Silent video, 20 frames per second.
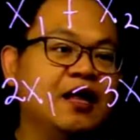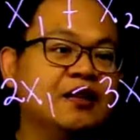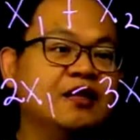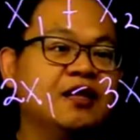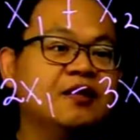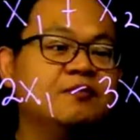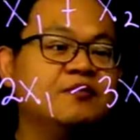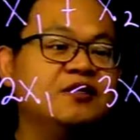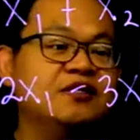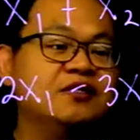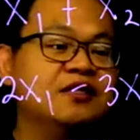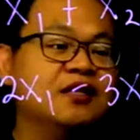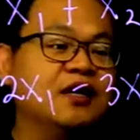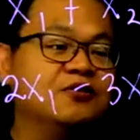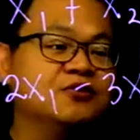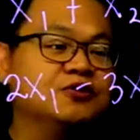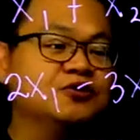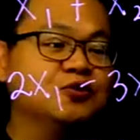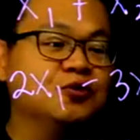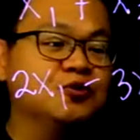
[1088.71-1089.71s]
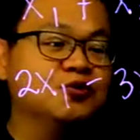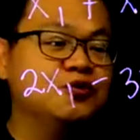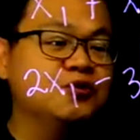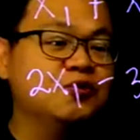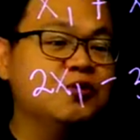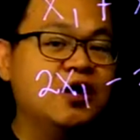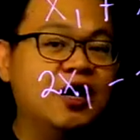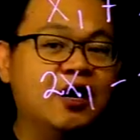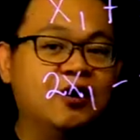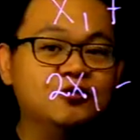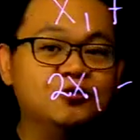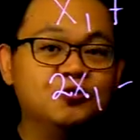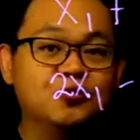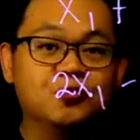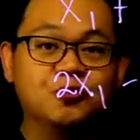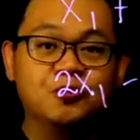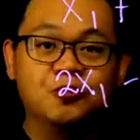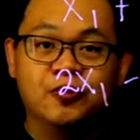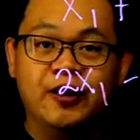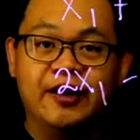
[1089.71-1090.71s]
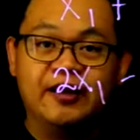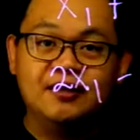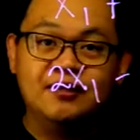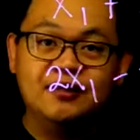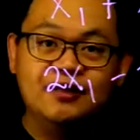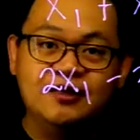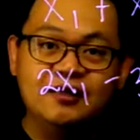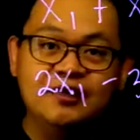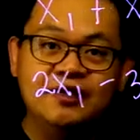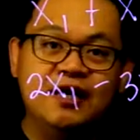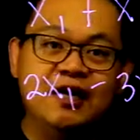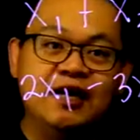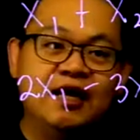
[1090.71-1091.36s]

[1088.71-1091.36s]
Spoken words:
let me now show you how to correctly